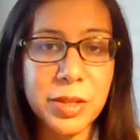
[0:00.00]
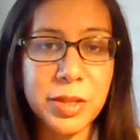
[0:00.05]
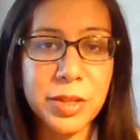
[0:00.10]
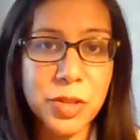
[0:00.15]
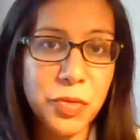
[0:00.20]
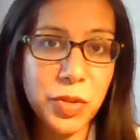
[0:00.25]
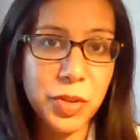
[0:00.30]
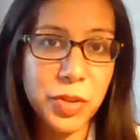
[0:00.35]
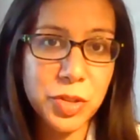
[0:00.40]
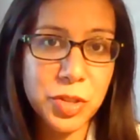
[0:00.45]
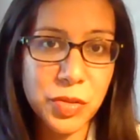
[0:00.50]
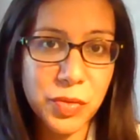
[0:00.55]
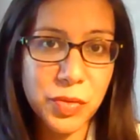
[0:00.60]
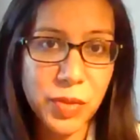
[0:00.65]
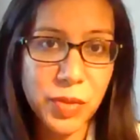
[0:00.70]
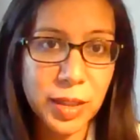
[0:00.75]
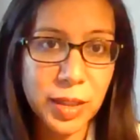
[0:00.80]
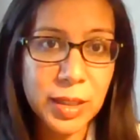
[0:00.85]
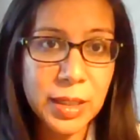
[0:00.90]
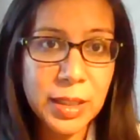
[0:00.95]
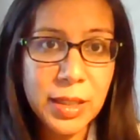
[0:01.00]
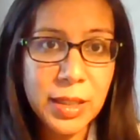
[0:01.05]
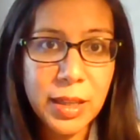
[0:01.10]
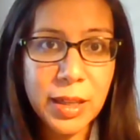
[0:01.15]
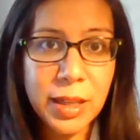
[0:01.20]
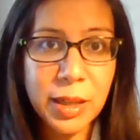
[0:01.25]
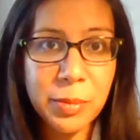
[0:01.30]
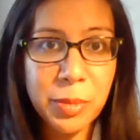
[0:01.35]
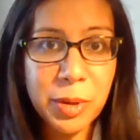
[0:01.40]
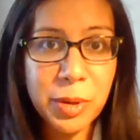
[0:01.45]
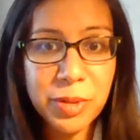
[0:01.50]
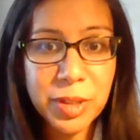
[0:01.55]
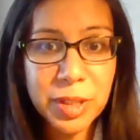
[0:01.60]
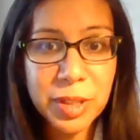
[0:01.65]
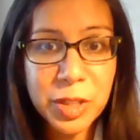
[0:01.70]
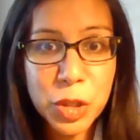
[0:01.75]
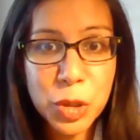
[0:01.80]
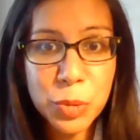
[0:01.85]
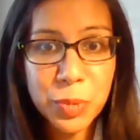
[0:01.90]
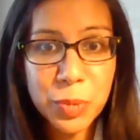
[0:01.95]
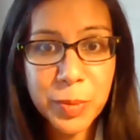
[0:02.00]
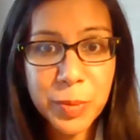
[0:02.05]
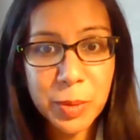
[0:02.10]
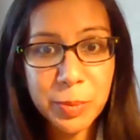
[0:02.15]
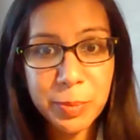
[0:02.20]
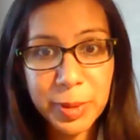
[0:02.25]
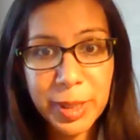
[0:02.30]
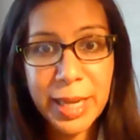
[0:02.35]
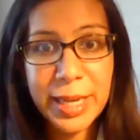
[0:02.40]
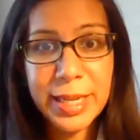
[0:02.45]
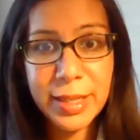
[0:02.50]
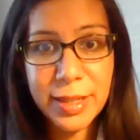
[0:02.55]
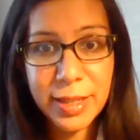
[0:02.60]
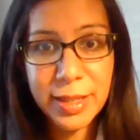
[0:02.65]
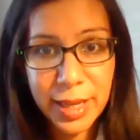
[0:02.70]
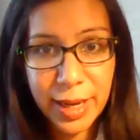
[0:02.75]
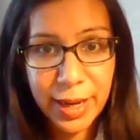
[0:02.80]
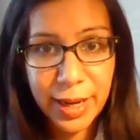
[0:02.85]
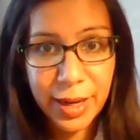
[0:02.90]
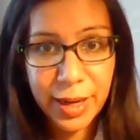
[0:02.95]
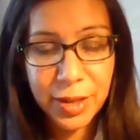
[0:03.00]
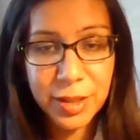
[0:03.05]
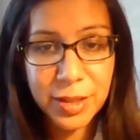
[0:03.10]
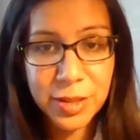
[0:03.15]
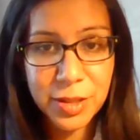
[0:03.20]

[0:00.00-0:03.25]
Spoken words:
And so first of all, we really do promote blended care.